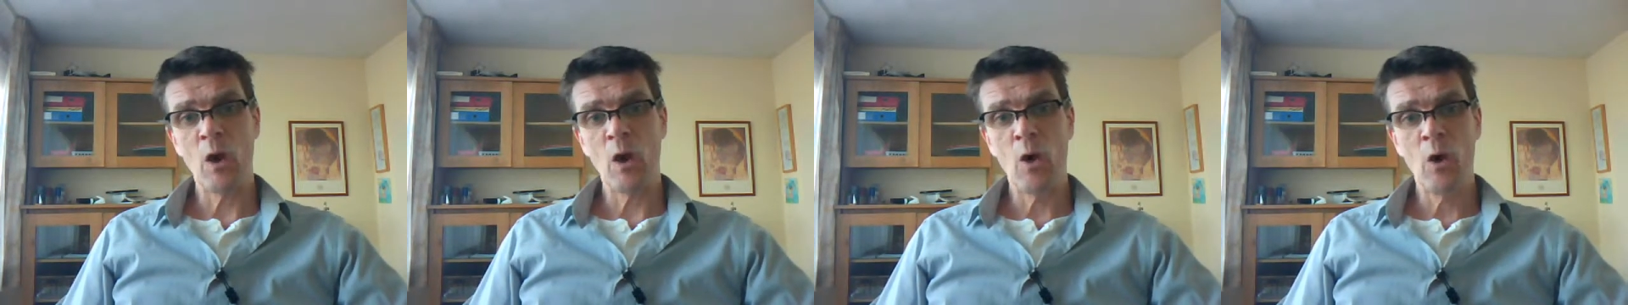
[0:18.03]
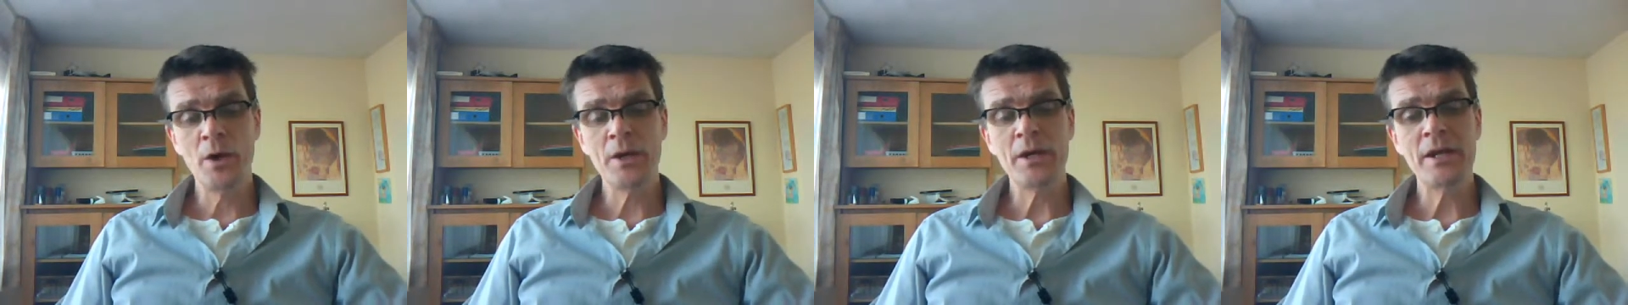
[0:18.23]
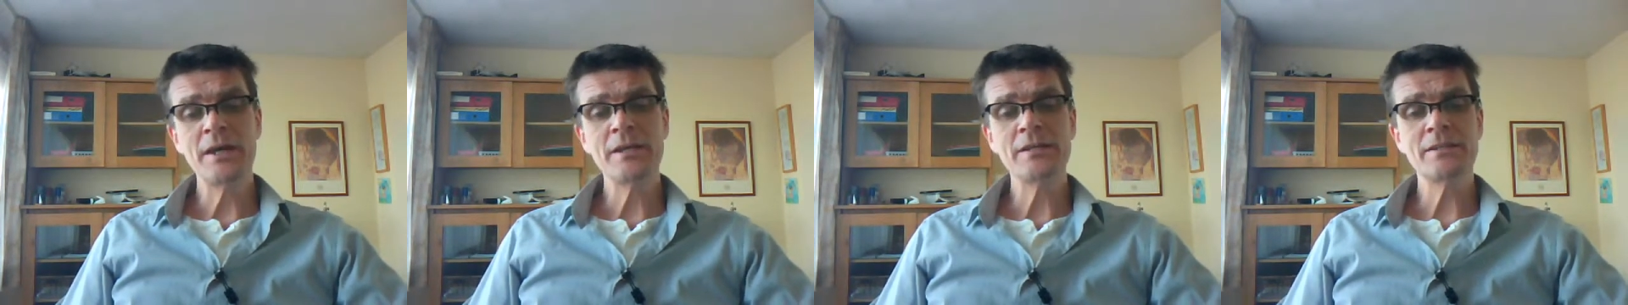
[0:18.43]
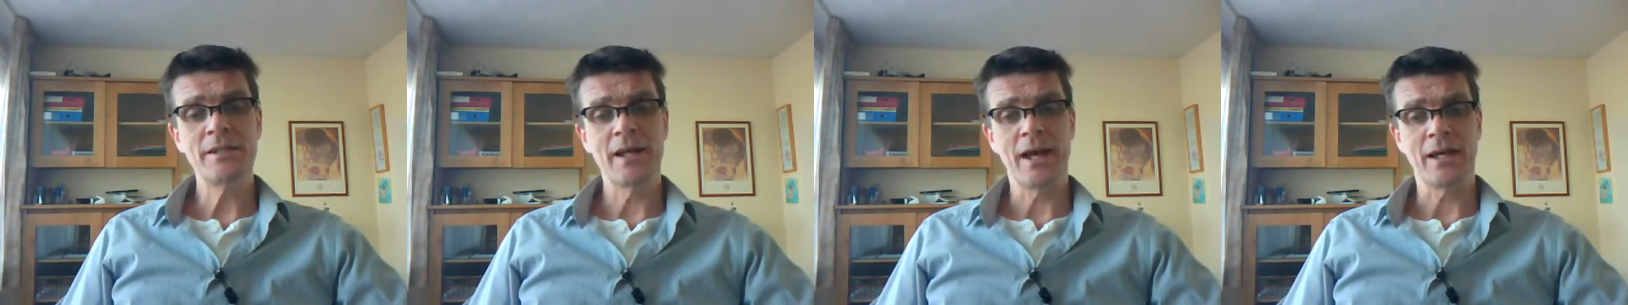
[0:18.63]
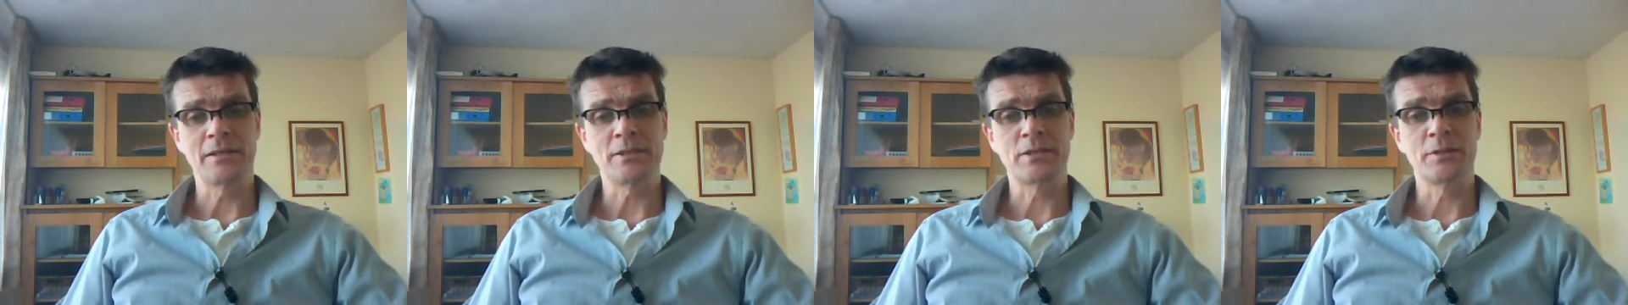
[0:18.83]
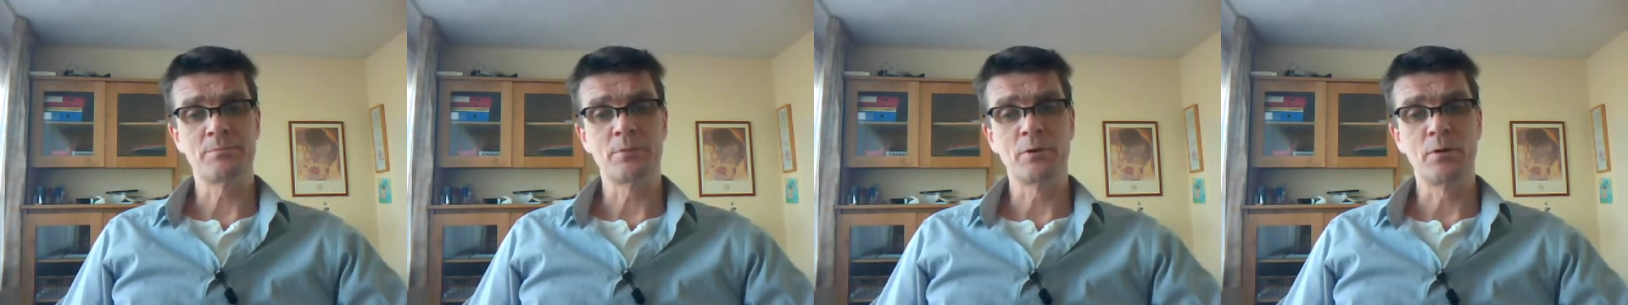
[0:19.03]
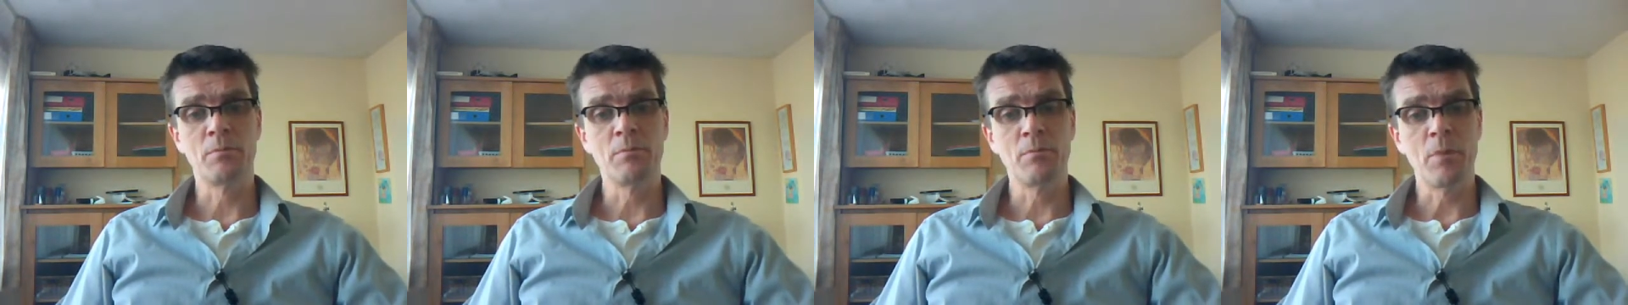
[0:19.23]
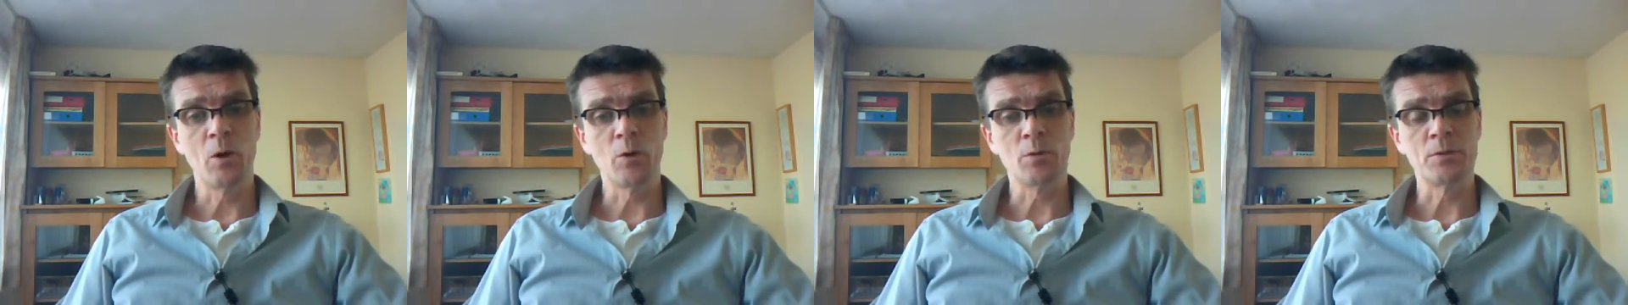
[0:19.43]
on the internet to
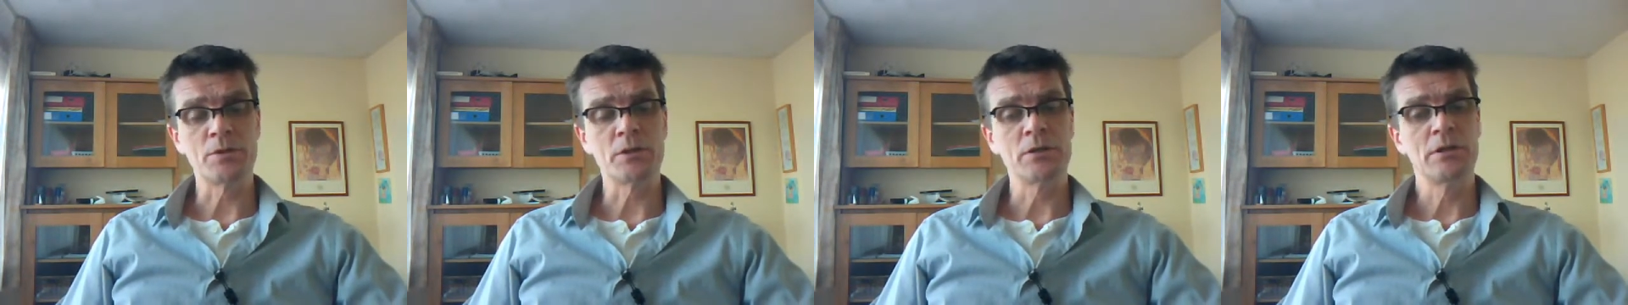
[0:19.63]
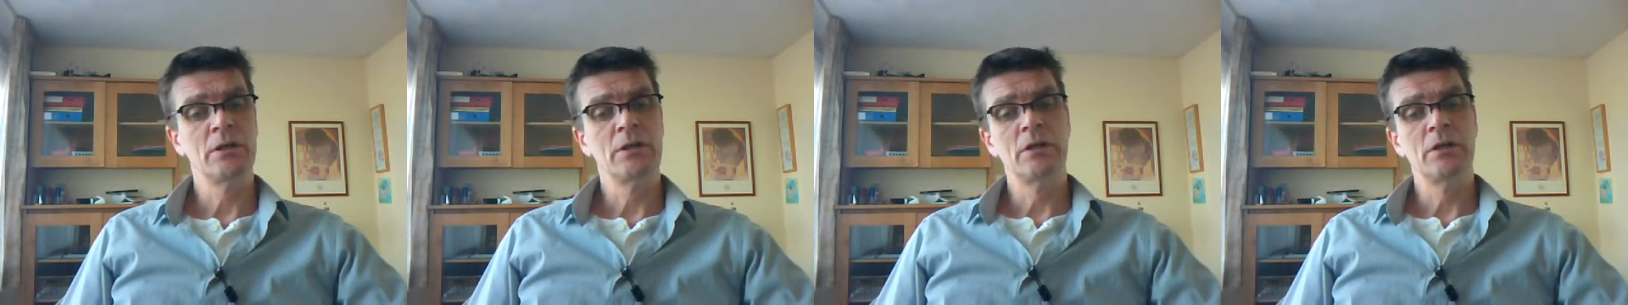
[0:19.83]
promote